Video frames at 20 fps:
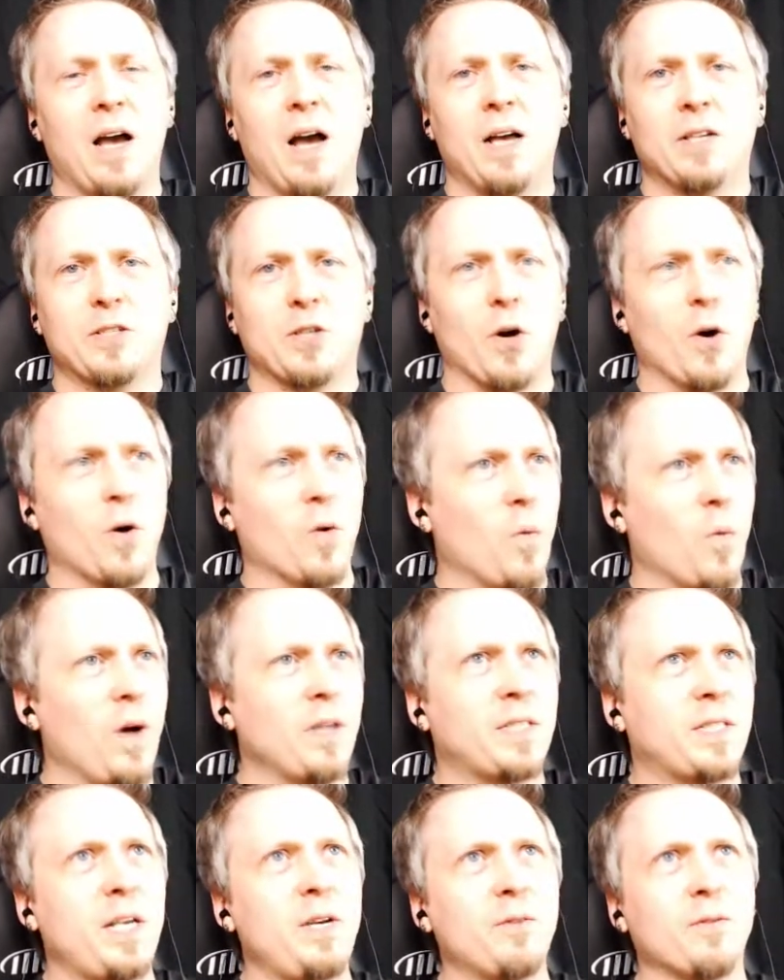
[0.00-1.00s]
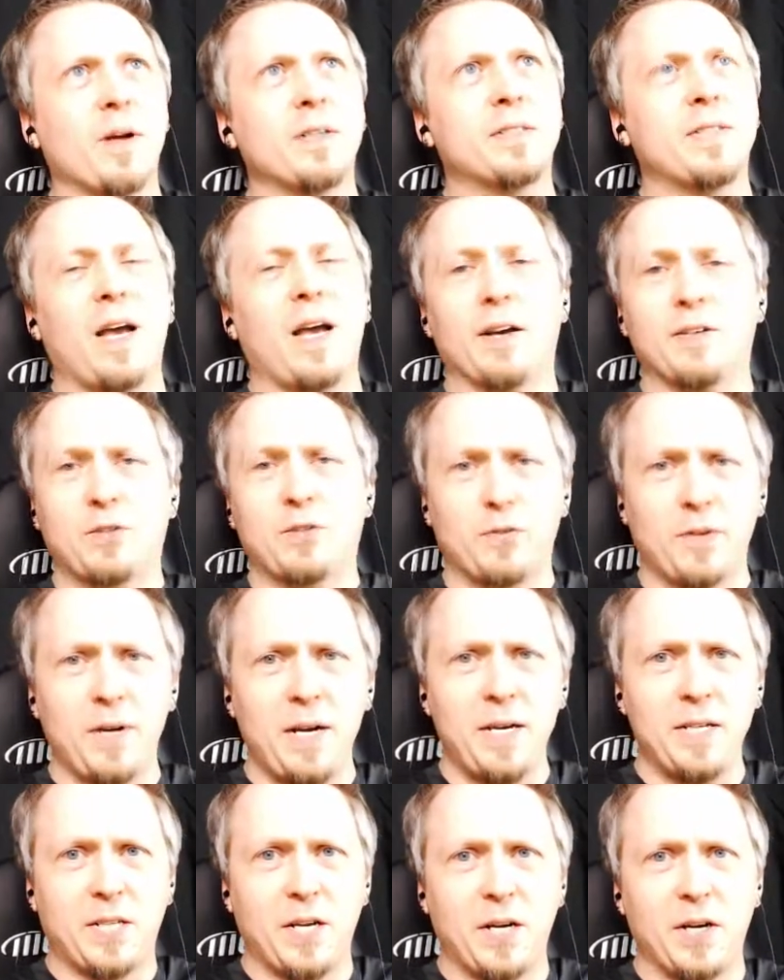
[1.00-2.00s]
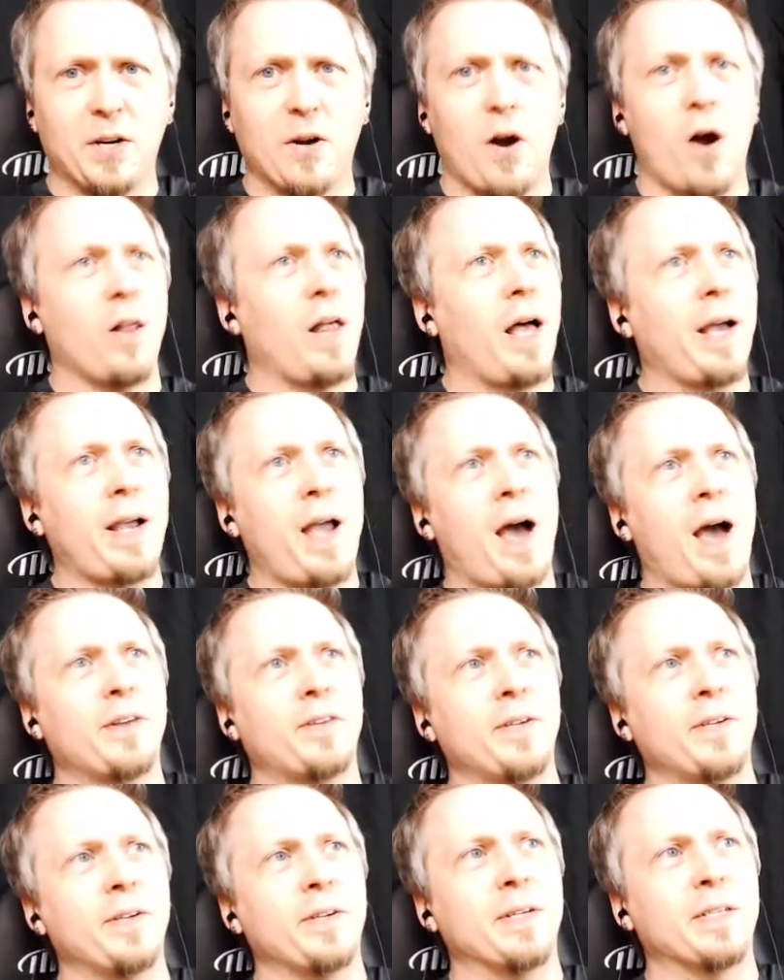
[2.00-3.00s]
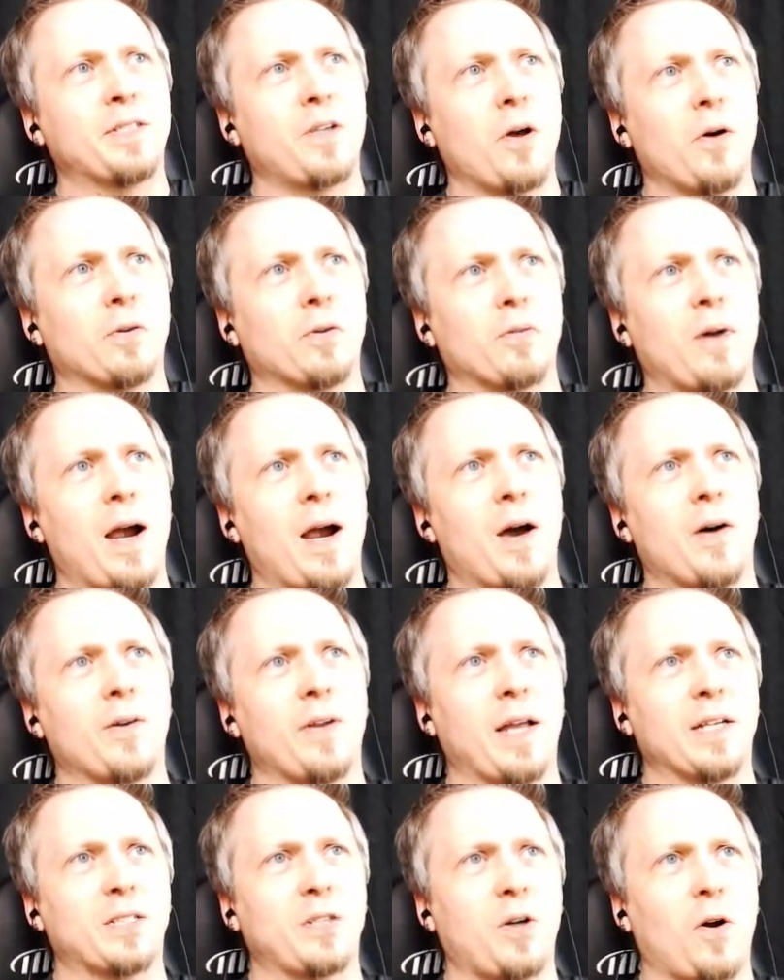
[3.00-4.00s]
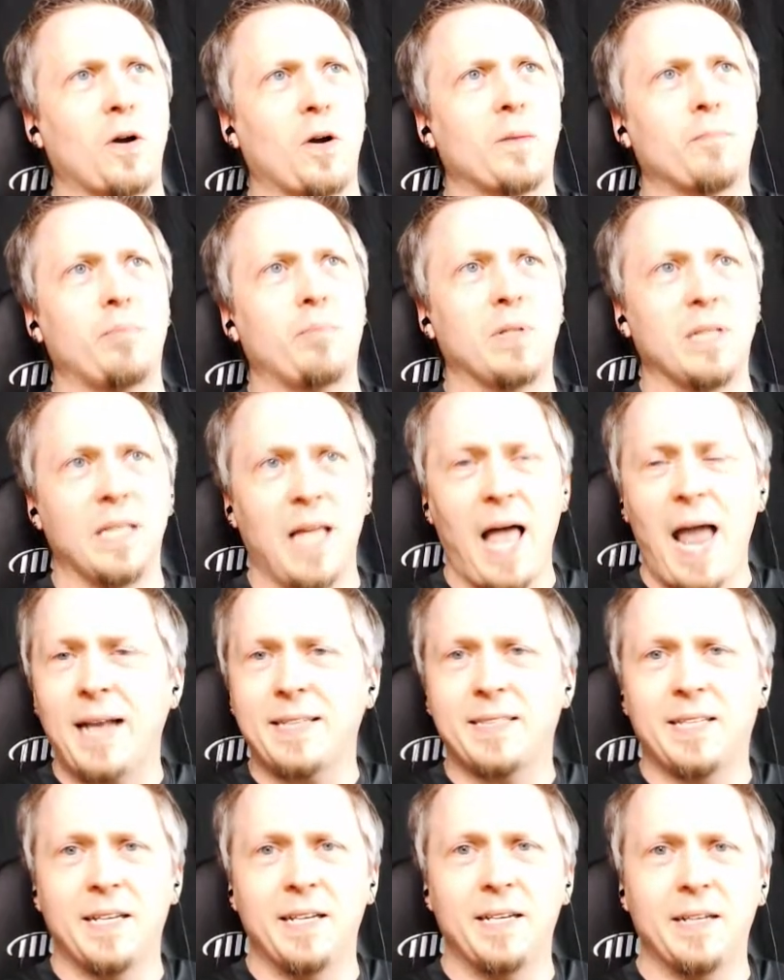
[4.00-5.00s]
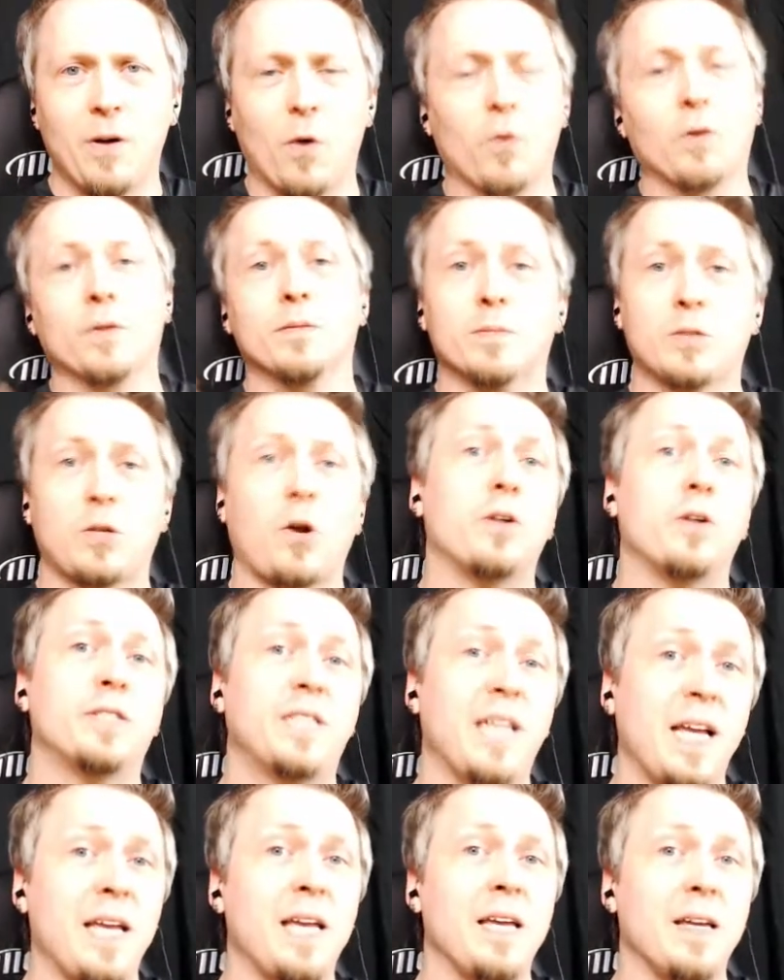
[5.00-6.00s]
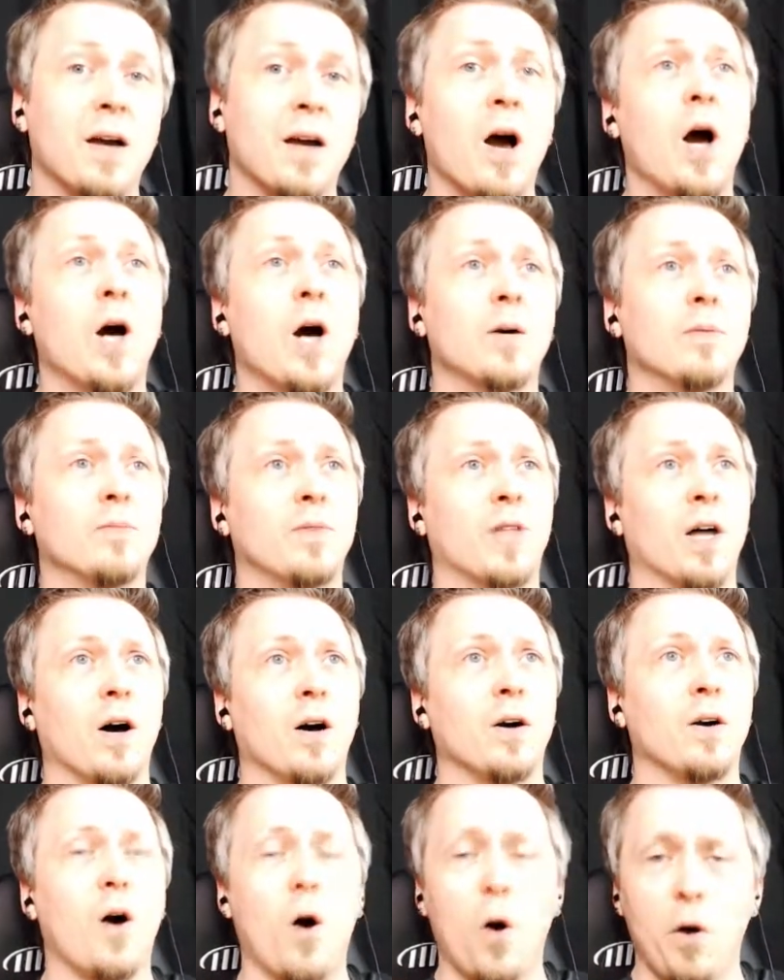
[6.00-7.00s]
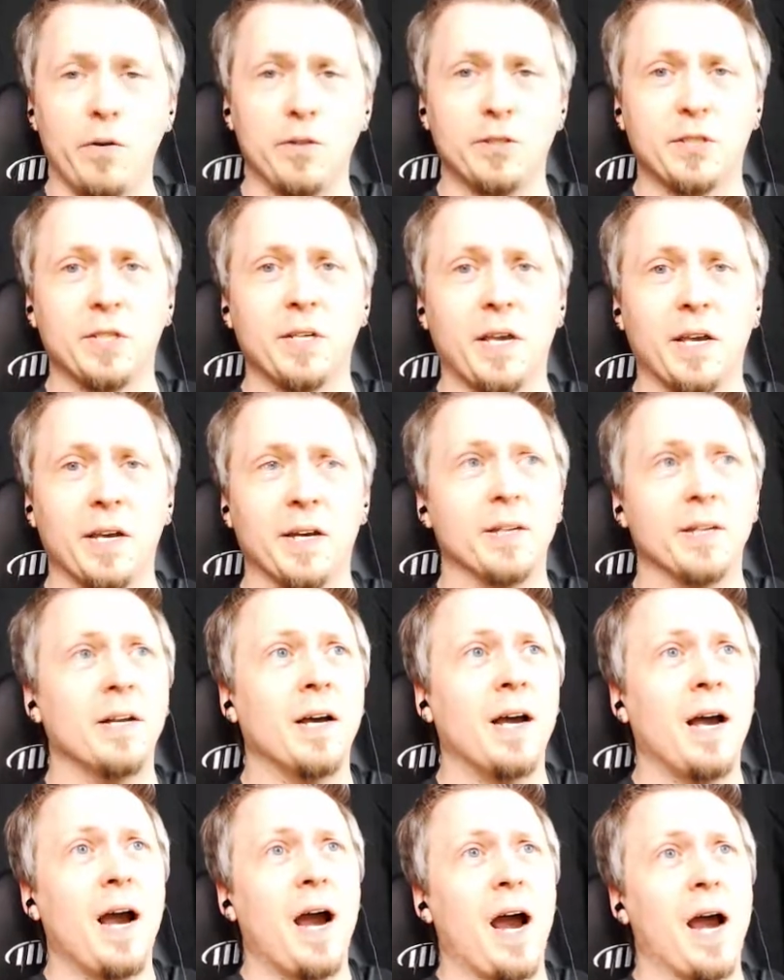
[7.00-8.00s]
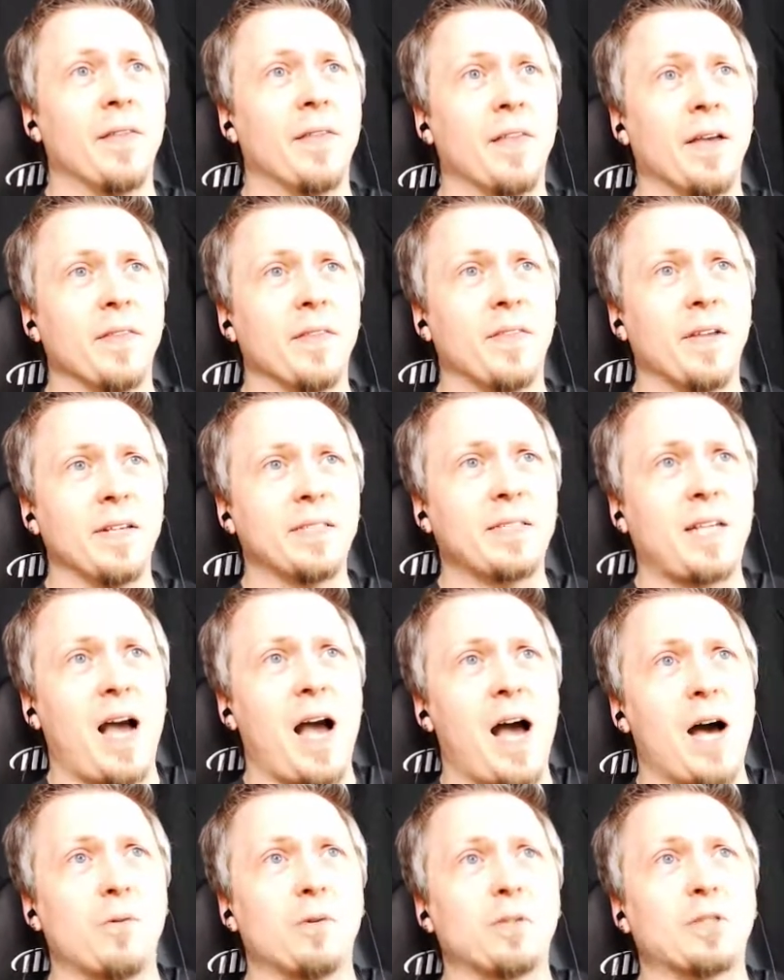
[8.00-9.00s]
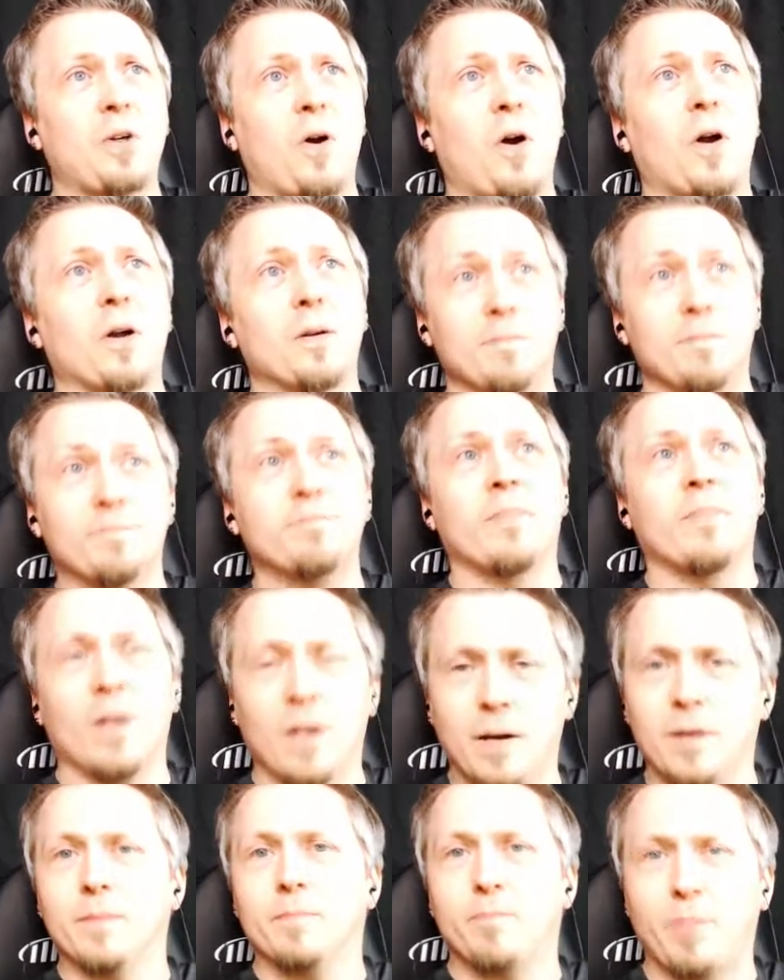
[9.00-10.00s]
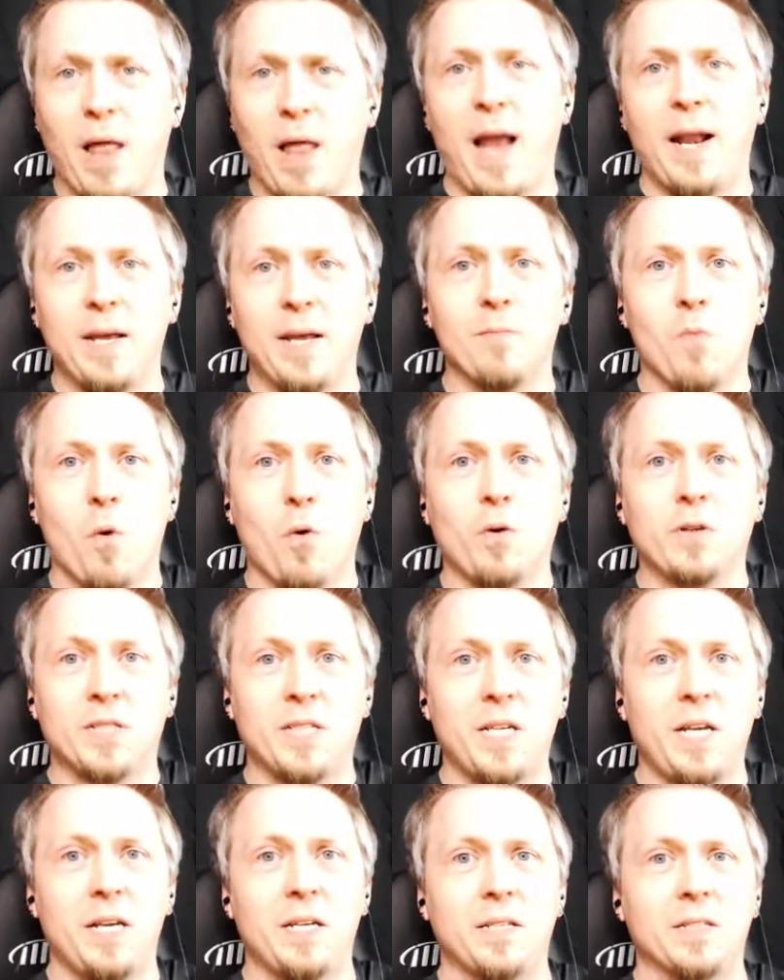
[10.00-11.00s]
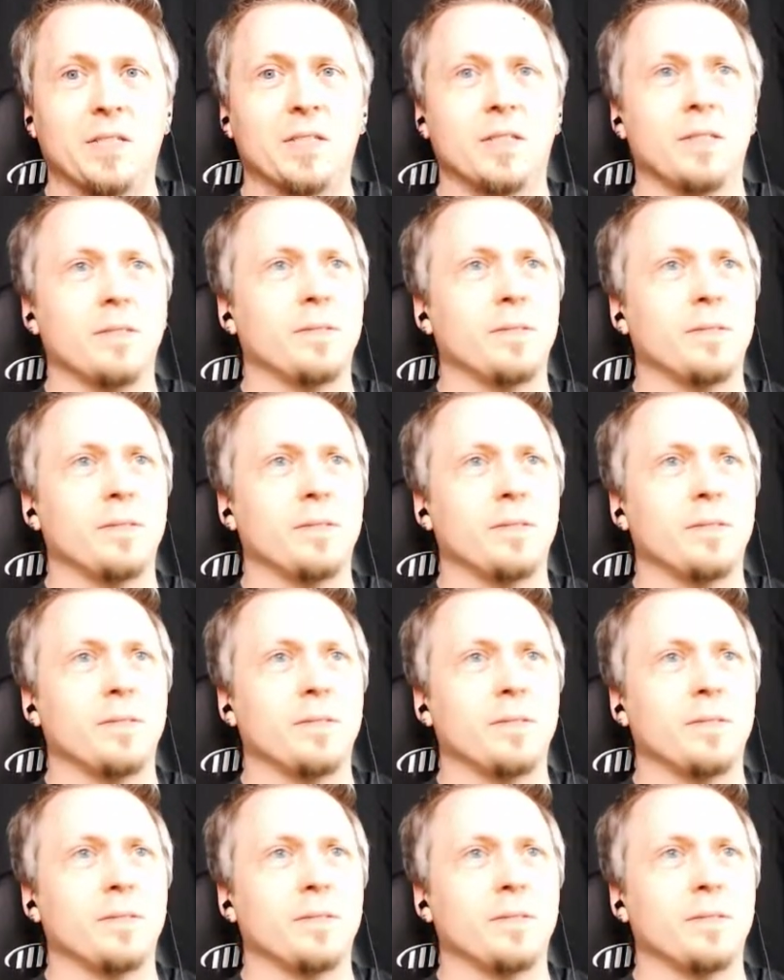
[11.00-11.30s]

So once he runs out of trees here, all I gotta do is go around and start planting or start digging the holes again, and then this guy will start planting more seeds.